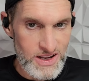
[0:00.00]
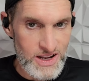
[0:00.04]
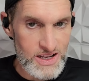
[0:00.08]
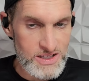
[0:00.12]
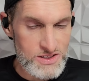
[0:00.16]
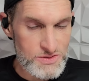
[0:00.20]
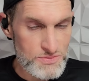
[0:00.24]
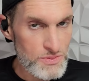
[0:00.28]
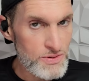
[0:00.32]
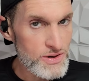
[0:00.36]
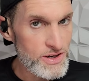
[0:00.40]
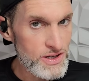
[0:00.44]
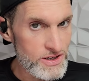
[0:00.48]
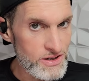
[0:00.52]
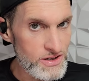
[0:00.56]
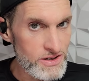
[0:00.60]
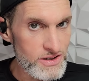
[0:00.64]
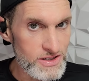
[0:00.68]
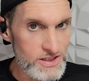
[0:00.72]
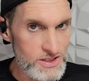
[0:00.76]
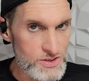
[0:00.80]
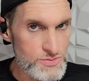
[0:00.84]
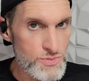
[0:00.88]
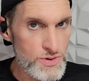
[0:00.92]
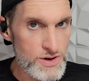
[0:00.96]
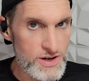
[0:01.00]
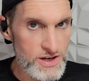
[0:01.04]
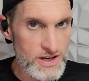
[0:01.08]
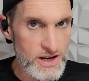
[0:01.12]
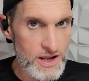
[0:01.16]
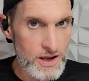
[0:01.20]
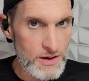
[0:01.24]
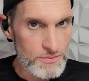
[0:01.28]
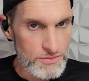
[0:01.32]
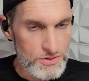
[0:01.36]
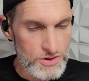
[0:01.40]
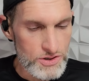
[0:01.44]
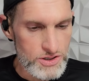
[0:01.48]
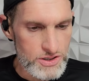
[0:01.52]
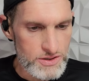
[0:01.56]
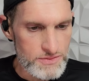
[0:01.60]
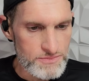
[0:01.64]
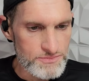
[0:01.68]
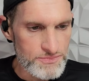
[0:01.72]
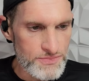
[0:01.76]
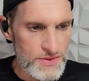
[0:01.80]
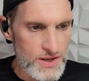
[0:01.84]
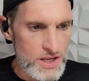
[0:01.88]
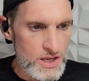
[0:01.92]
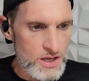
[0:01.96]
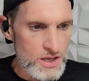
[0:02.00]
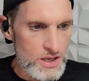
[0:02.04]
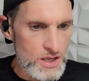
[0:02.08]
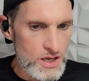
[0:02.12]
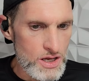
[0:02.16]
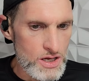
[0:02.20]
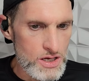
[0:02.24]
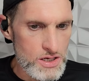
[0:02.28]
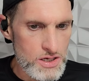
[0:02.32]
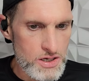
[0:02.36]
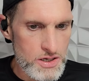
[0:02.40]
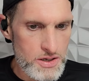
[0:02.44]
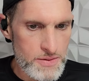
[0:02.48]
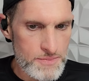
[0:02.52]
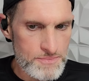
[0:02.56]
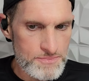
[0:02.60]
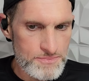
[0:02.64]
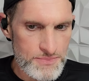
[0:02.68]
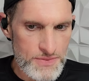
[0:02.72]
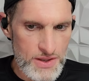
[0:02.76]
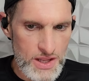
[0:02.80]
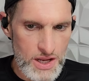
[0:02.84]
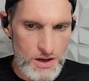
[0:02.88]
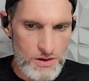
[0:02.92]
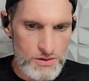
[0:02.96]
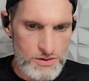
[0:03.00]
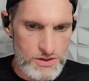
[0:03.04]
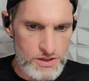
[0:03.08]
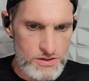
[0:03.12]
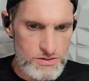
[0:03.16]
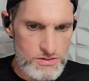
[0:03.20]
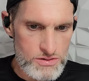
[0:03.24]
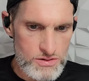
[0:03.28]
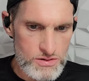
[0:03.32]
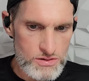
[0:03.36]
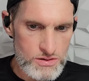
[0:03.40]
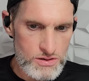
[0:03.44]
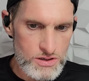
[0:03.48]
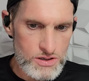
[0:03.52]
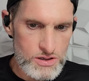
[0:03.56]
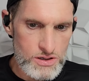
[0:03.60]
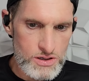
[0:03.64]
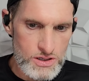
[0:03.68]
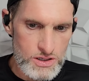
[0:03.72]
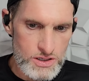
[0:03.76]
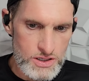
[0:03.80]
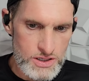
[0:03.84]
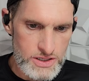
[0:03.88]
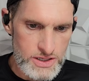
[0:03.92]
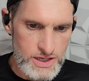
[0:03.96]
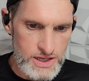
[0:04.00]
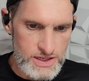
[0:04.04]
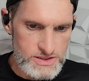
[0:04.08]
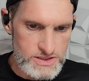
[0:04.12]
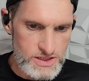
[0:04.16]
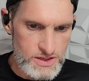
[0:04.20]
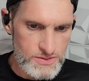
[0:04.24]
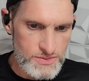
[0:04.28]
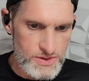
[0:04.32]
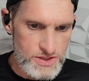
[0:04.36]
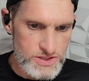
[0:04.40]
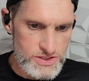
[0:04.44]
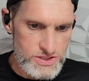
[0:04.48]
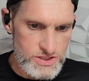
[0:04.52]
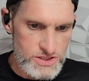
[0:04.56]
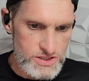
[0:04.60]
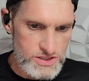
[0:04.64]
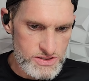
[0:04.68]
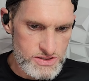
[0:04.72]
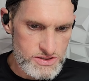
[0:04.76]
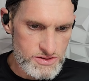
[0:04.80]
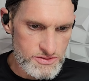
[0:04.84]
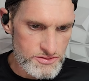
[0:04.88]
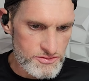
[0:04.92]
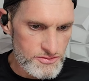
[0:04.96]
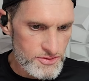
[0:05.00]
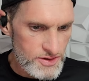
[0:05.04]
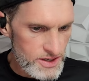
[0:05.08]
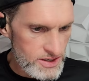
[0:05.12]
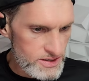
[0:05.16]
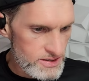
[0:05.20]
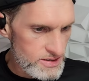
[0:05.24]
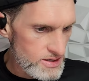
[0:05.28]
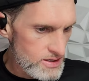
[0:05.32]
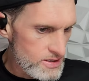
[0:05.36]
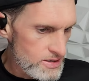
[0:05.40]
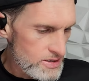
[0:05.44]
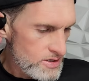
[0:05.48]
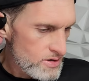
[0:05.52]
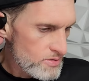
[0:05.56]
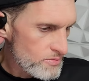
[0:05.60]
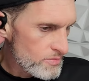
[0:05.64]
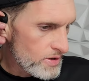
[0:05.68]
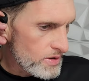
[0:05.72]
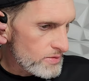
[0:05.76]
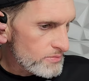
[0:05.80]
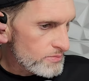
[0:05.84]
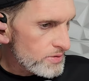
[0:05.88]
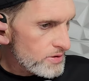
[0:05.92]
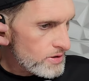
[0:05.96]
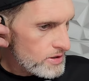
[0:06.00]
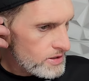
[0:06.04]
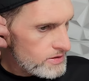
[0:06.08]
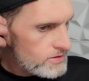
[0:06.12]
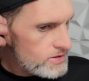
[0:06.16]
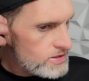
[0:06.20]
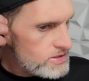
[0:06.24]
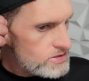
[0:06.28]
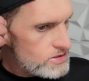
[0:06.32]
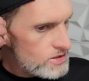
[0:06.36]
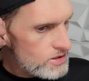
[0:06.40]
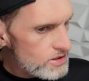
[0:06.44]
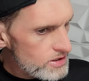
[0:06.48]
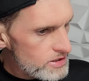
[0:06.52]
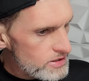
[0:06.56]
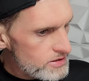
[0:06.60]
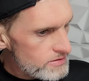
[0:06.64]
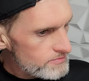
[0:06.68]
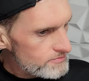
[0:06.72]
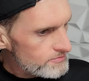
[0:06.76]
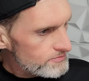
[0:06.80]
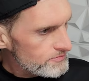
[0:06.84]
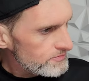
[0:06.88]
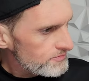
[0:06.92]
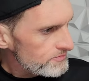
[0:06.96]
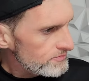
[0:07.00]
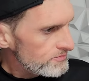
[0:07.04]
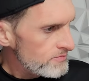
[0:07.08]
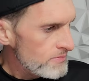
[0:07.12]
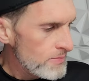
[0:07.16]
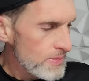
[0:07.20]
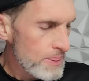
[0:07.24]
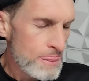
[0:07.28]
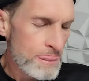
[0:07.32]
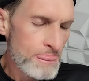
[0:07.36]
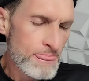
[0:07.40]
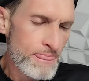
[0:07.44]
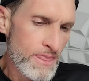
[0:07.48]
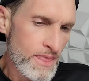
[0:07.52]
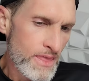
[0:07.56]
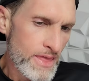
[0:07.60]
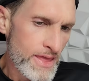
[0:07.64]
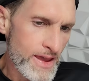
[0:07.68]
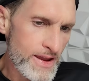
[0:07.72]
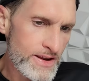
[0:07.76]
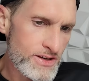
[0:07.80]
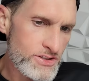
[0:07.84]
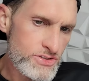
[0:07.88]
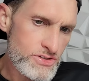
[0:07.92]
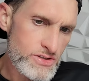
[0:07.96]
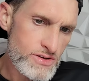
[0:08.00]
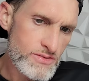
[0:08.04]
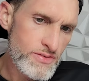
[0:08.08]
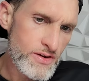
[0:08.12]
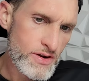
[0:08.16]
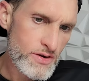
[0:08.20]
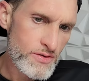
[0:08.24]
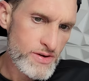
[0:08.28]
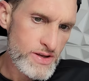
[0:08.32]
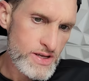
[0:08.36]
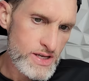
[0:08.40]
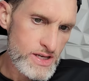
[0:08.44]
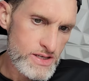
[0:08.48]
it's pretty good. It's pretty damn good. Um, now, another con, as I mentioned, is the fit. But putting these on, actually very